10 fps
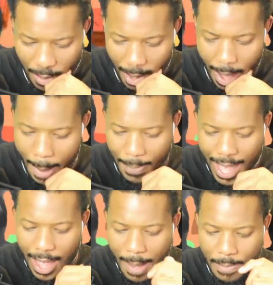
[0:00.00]
I
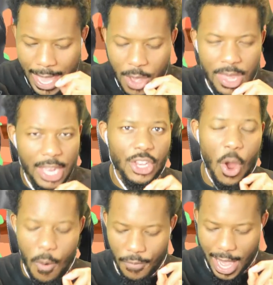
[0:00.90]
bet you they
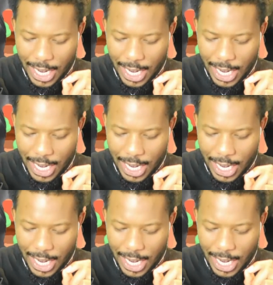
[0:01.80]
don't fight